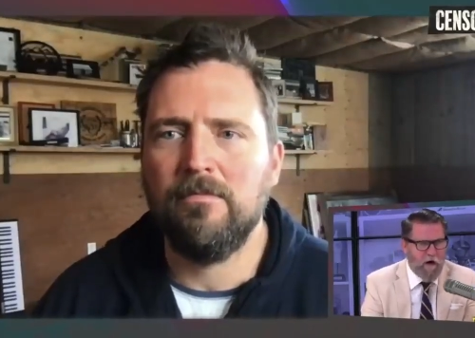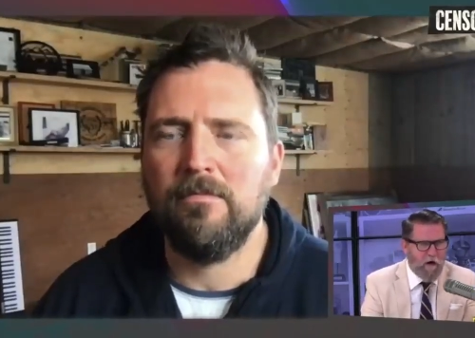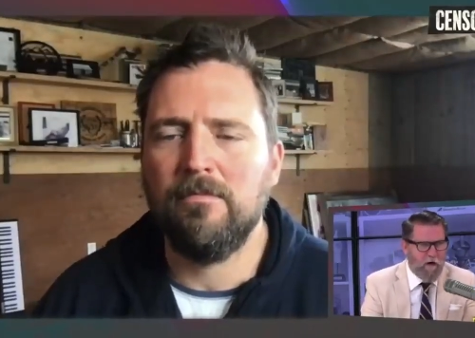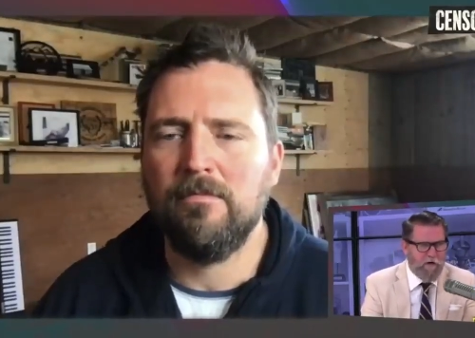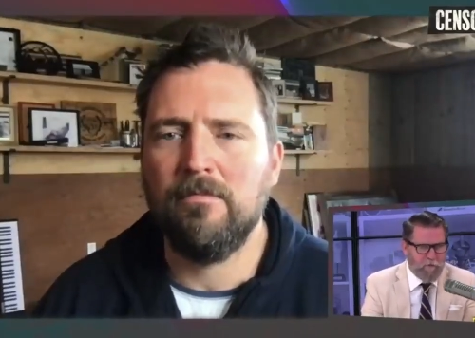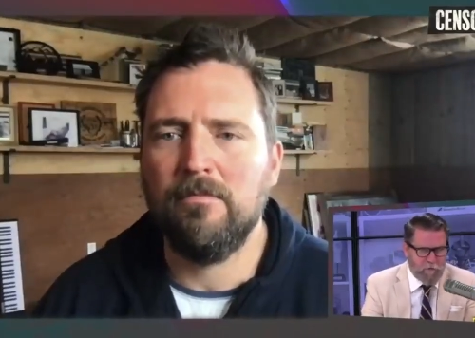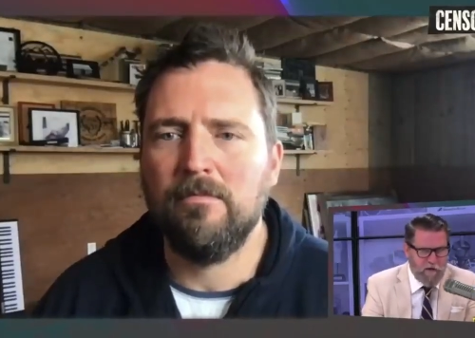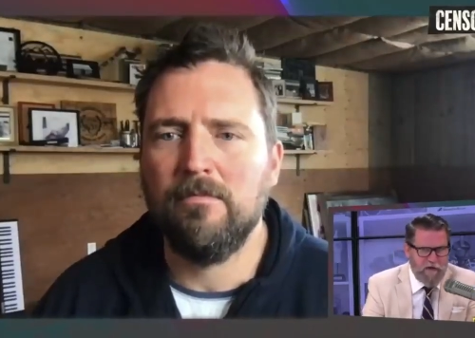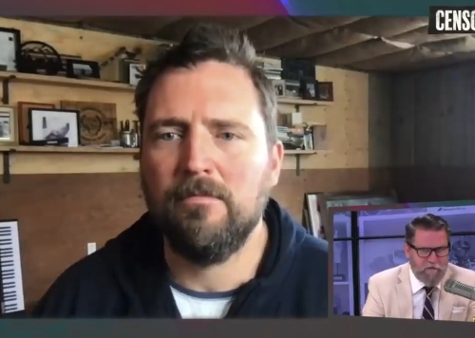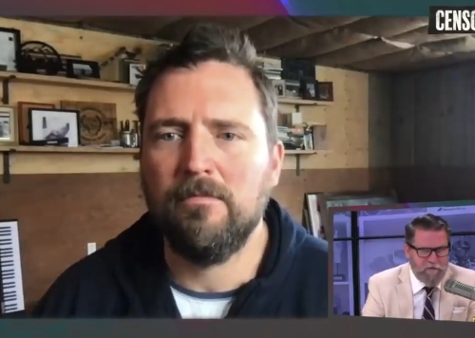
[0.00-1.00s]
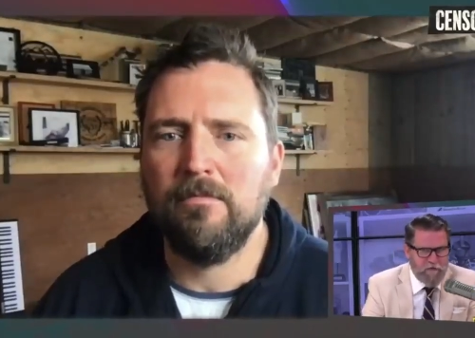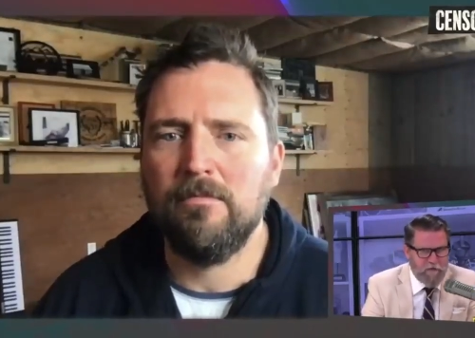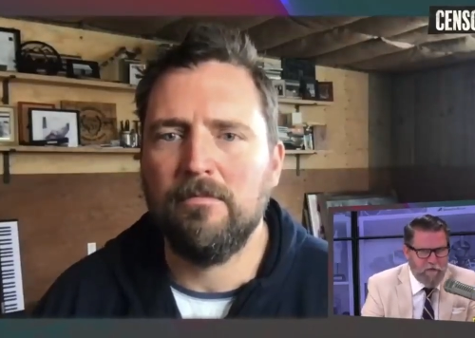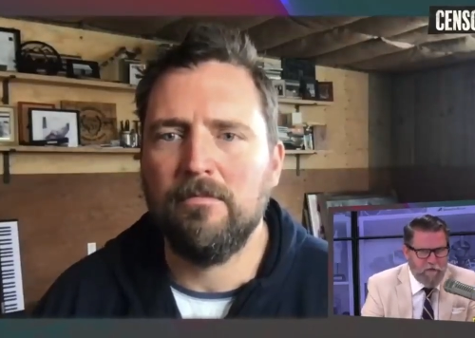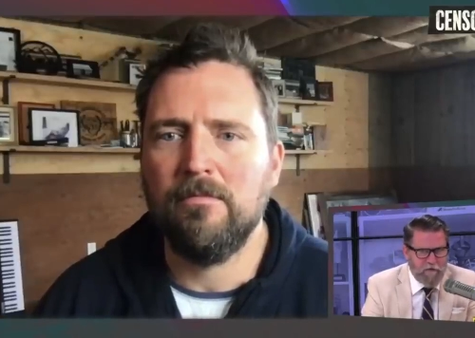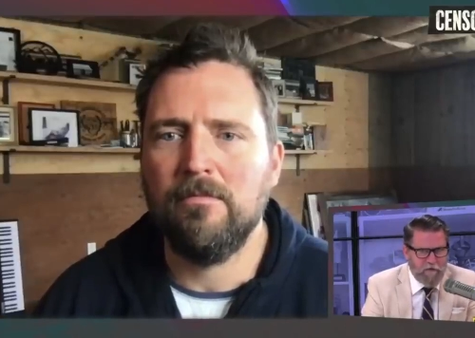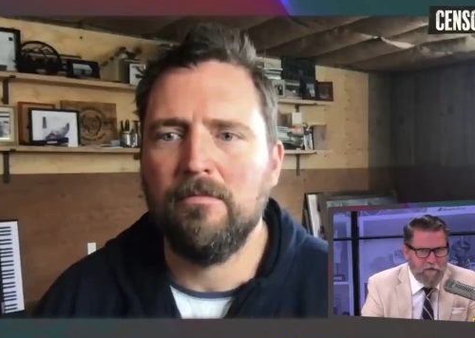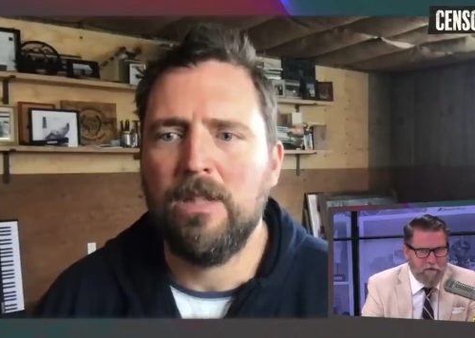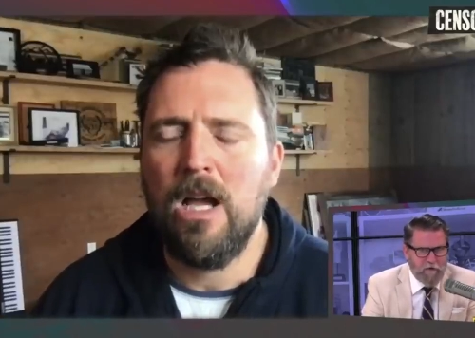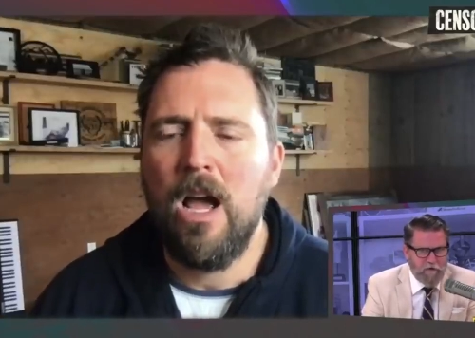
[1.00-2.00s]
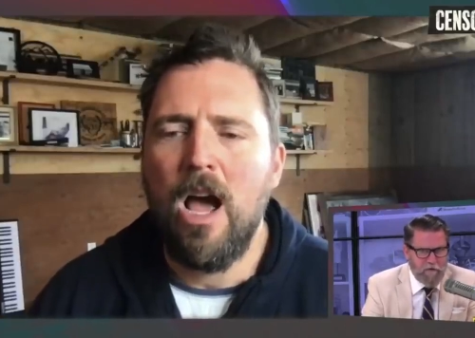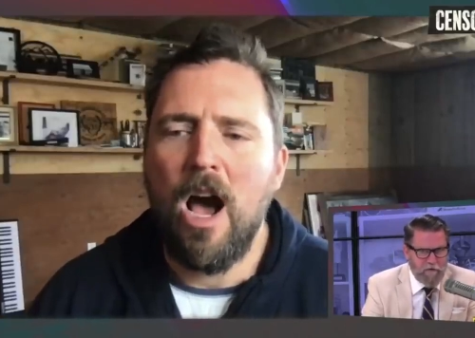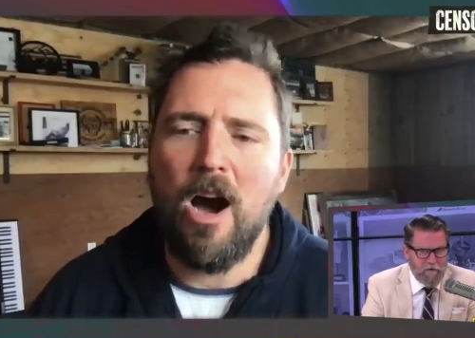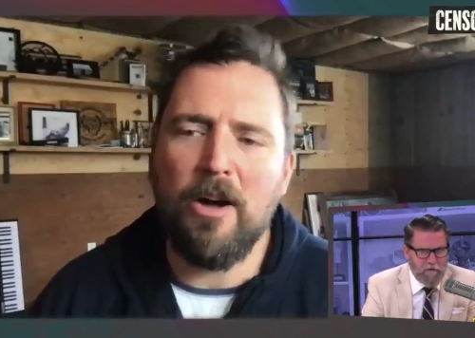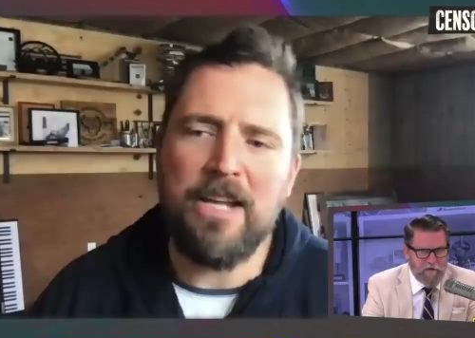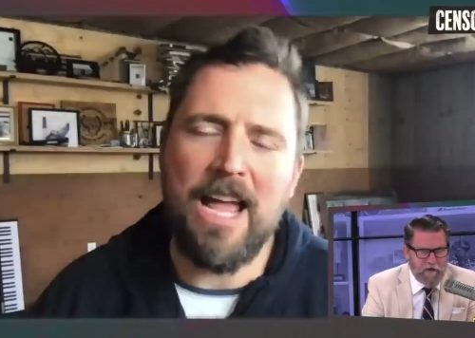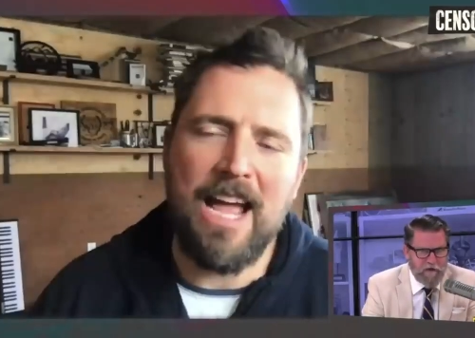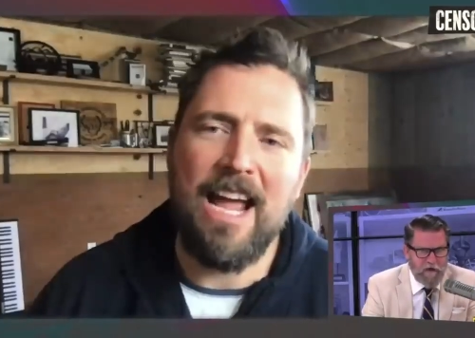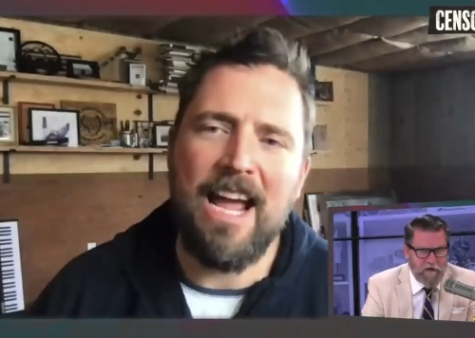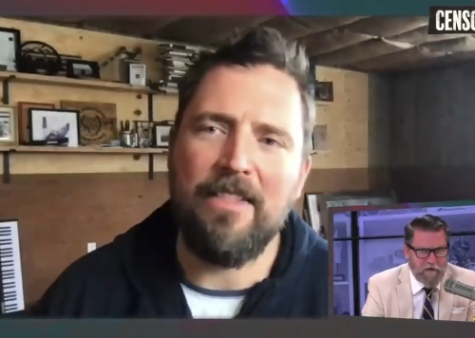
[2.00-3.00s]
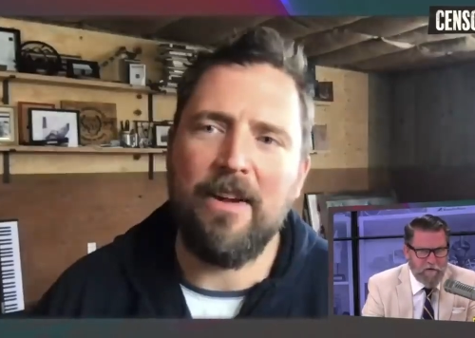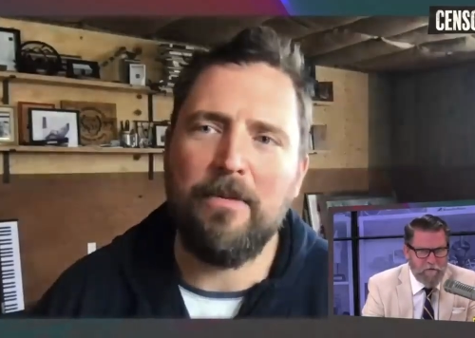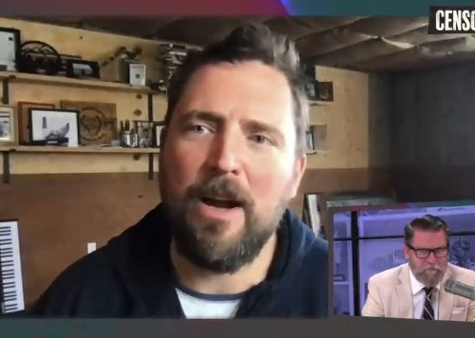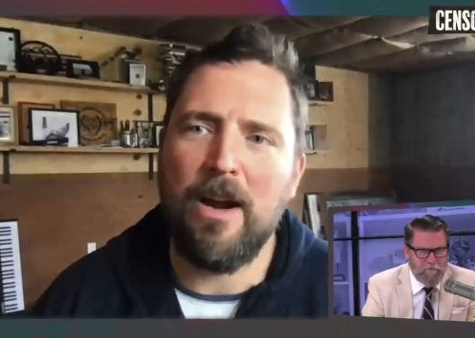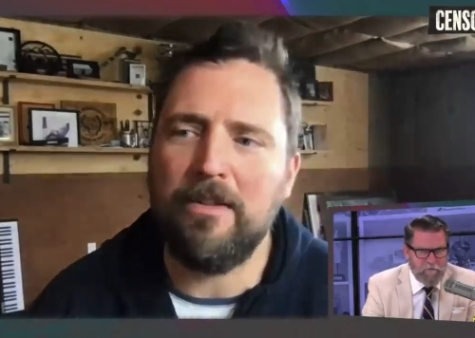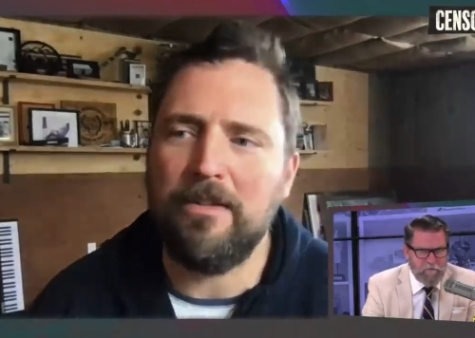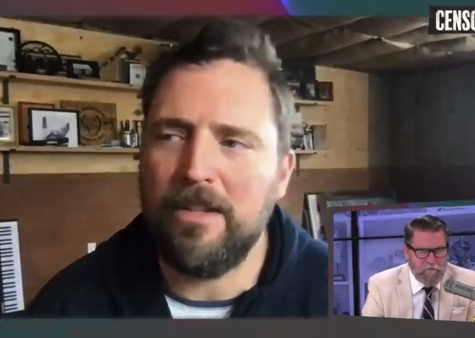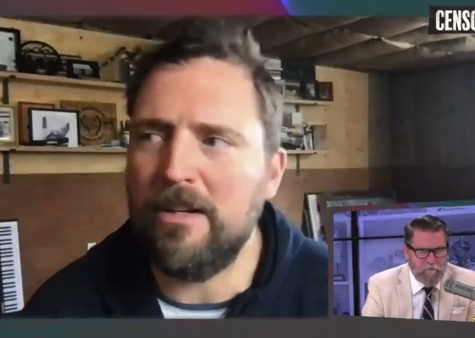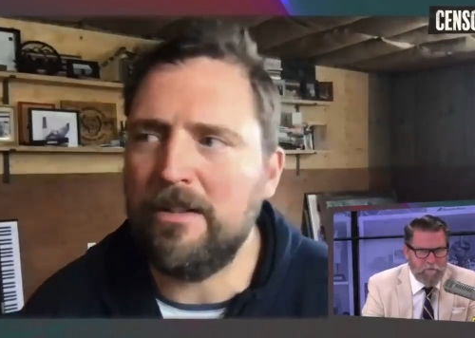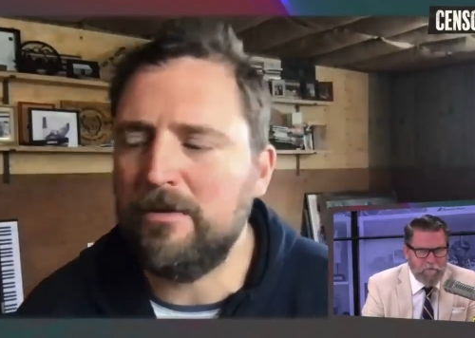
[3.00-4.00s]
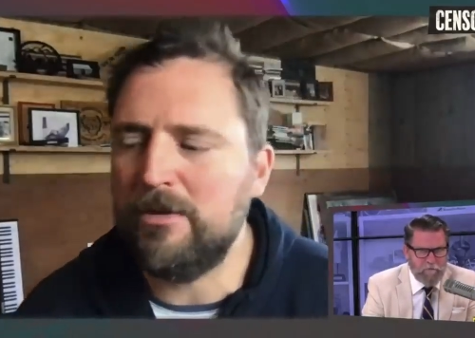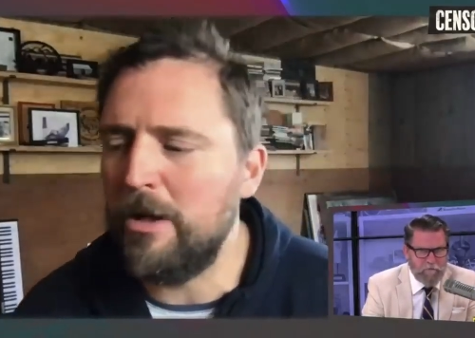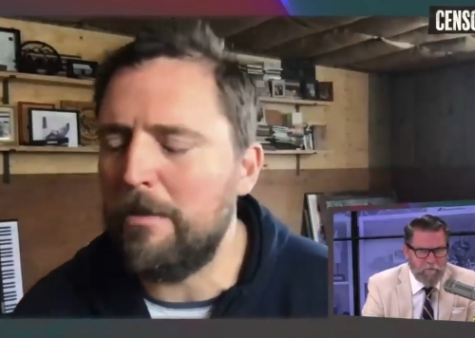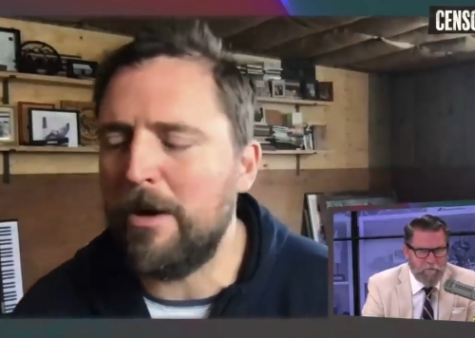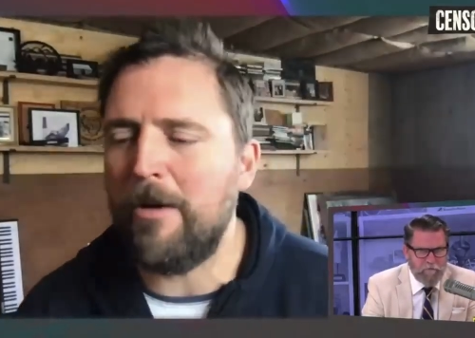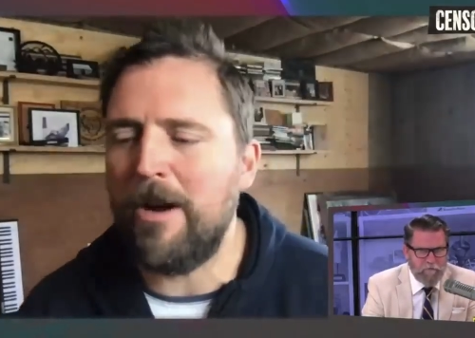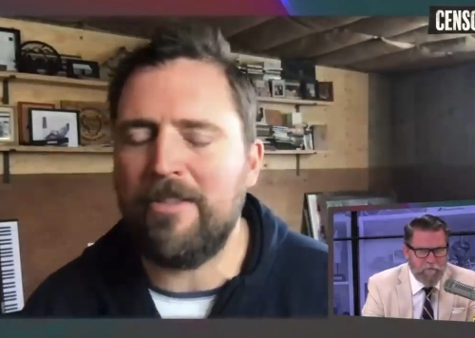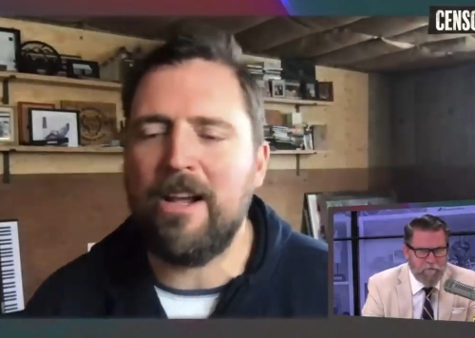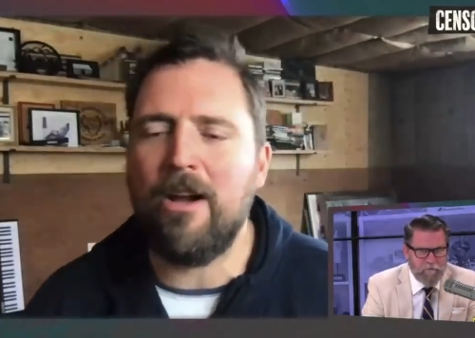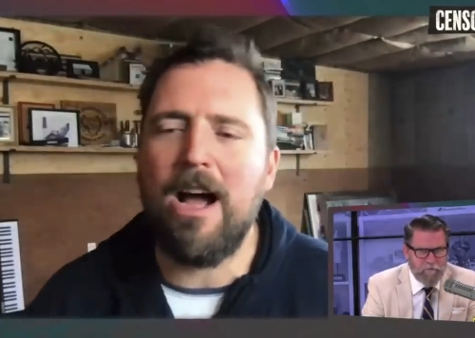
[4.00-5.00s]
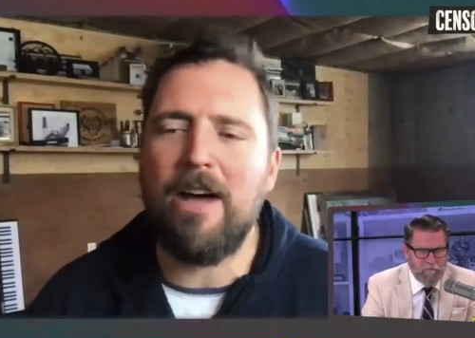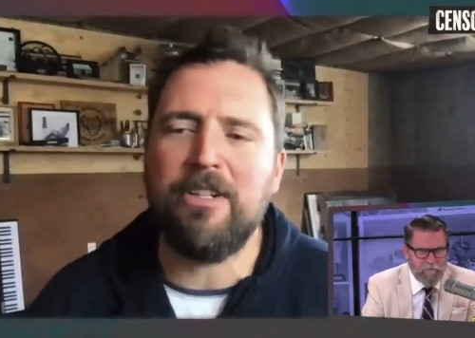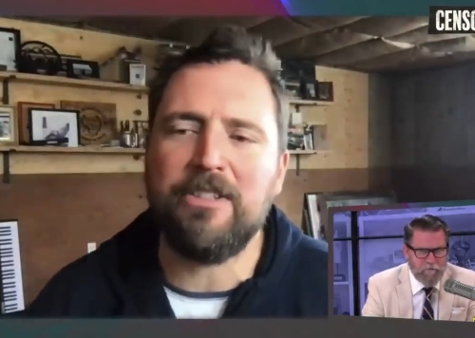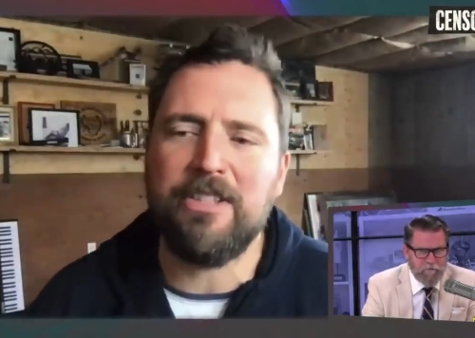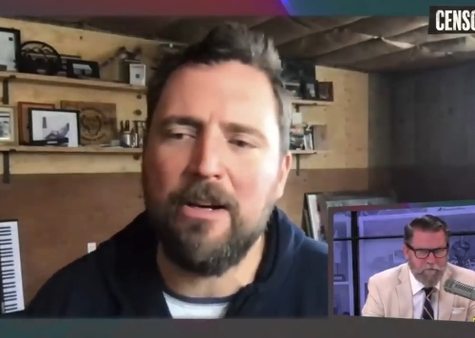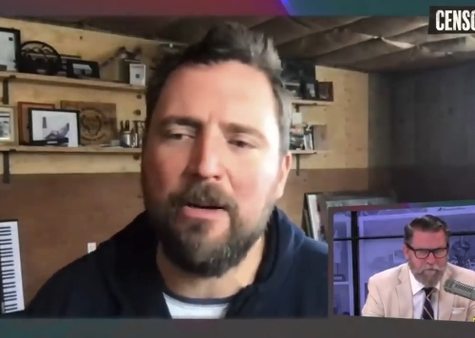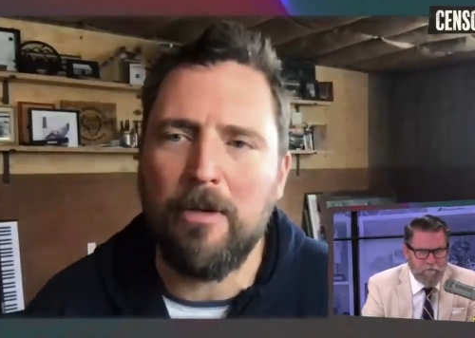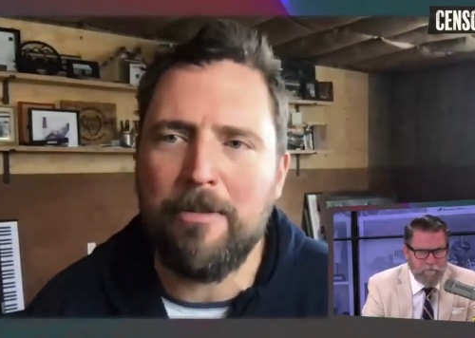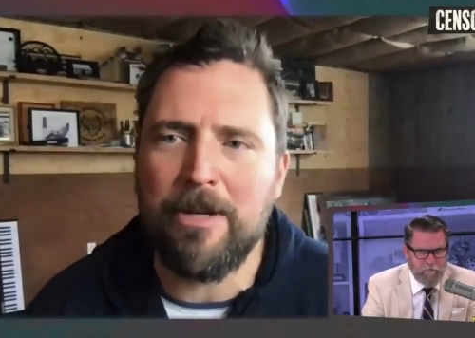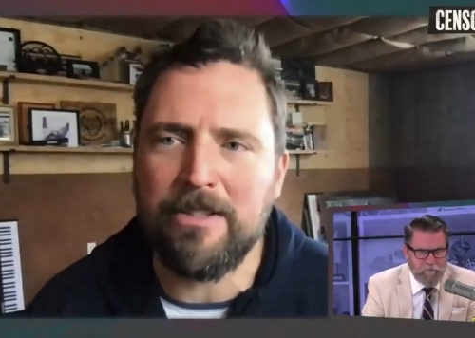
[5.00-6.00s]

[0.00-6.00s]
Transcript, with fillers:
Speaker 1: are depraved. They're, oh they're yeah, psychotic. yeah.
Speaker 2: They're they're they're super depraved, and they go after single women